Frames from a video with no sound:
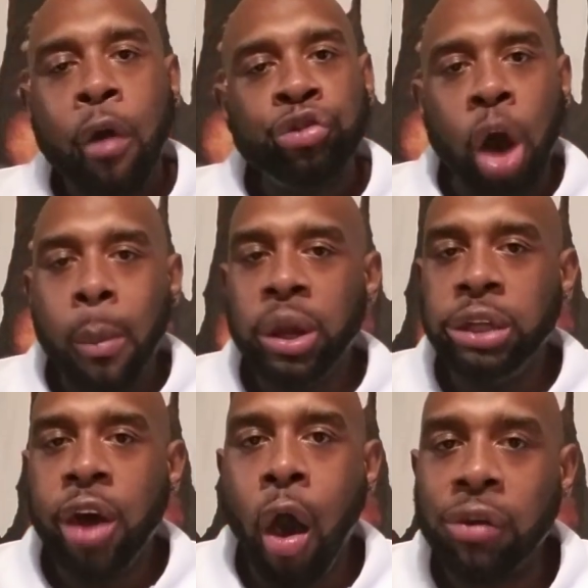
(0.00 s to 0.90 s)
Show them a little
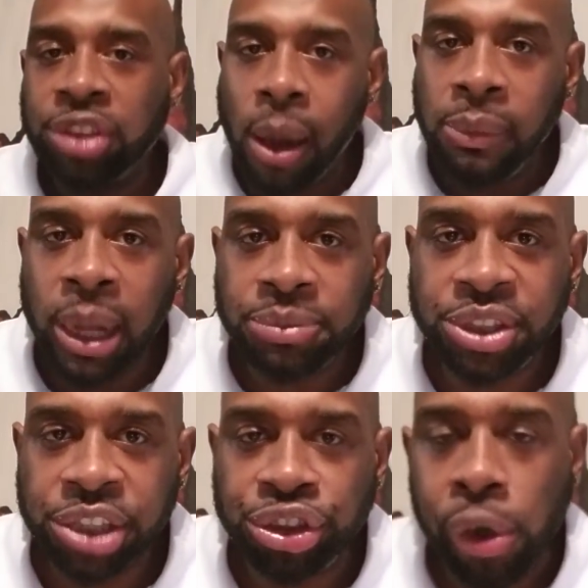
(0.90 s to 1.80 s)
dog. Tell them Nick
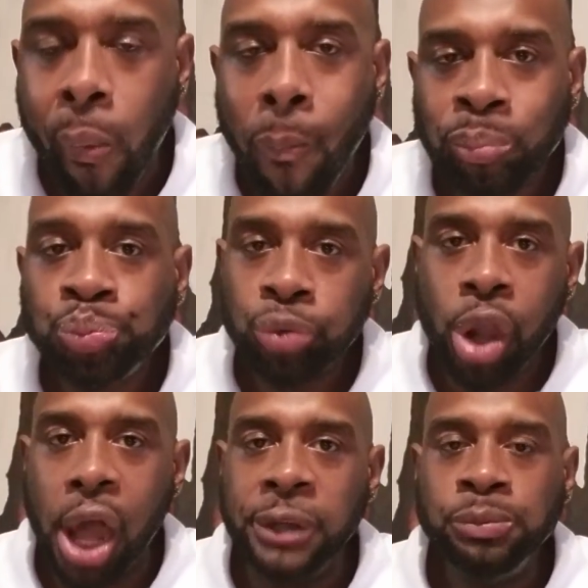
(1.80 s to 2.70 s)
sent you.
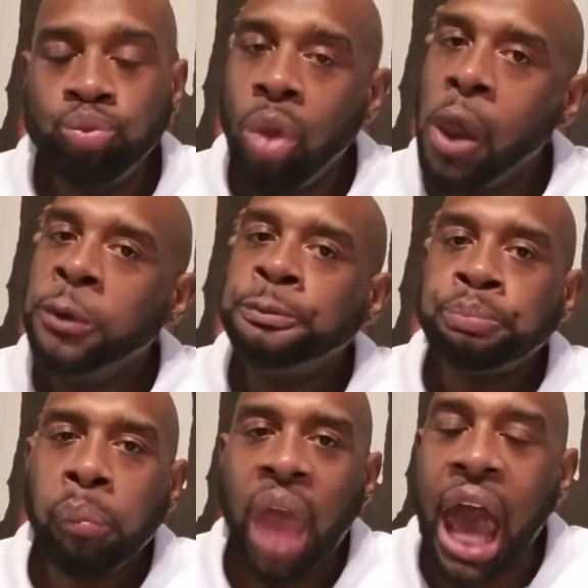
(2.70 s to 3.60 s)
Okay?
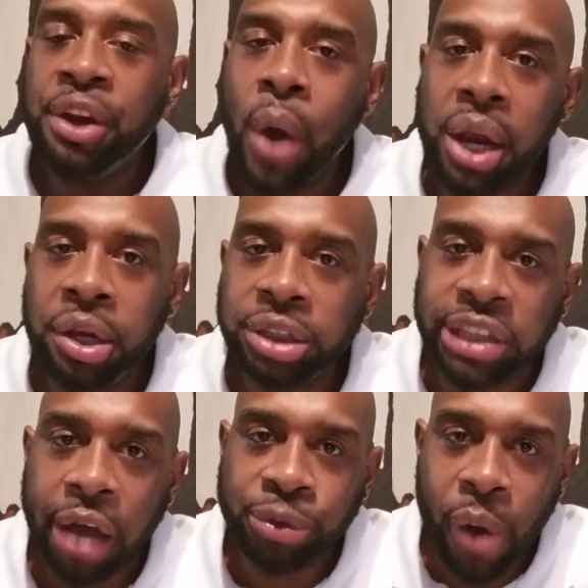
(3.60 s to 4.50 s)
I know I done looked
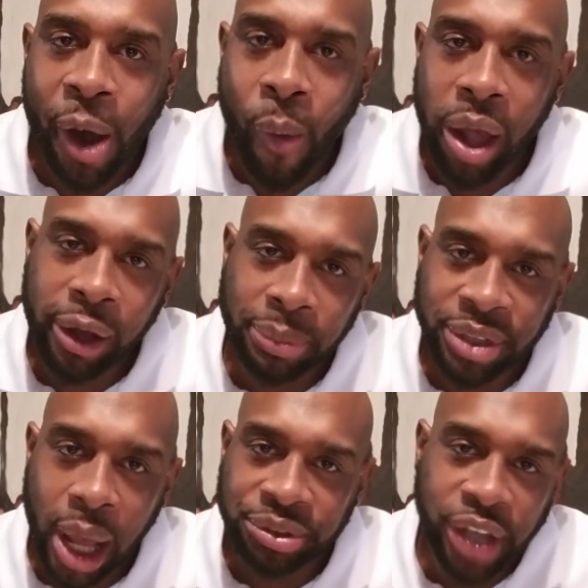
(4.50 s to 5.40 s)
out the wrong way a couple
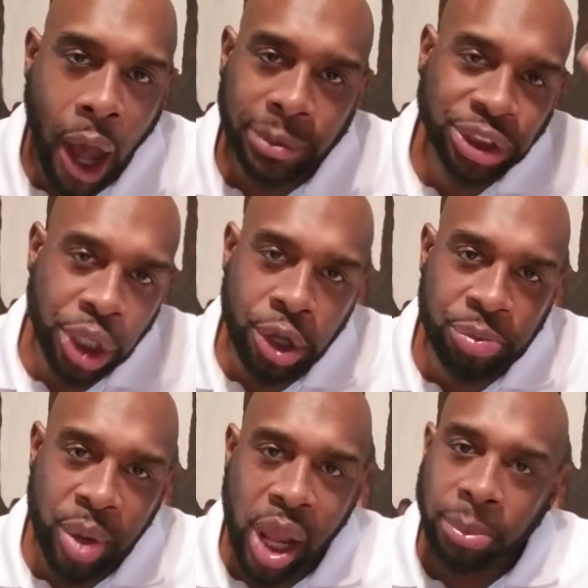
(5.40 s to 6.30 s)
times, y'all. Excuse
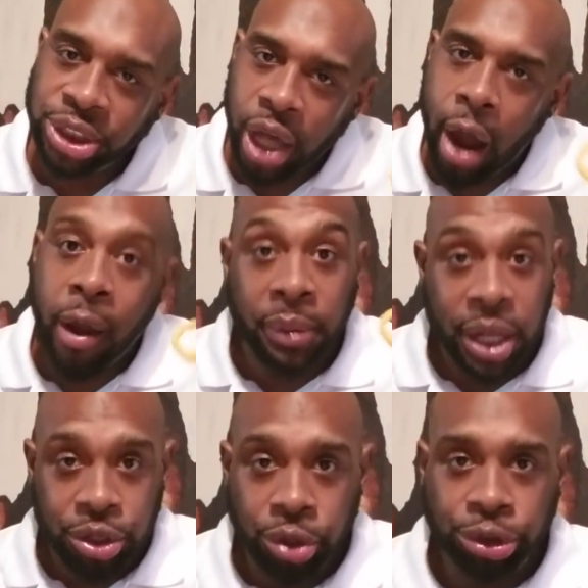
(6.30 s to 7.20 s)
me. I'm sorry. I'm
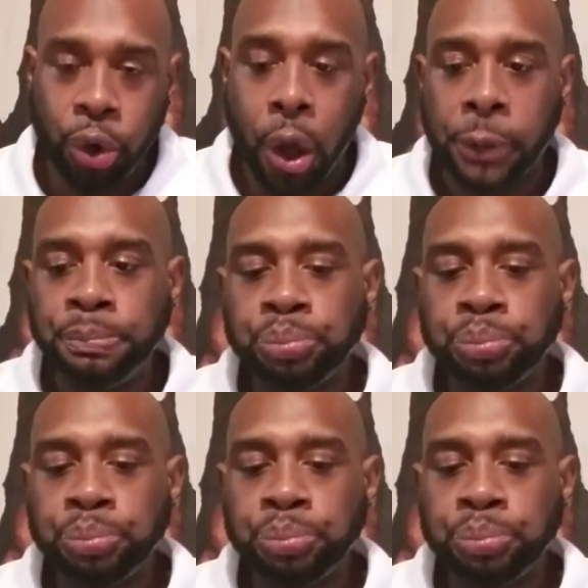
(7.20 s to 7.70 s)
getting used to it.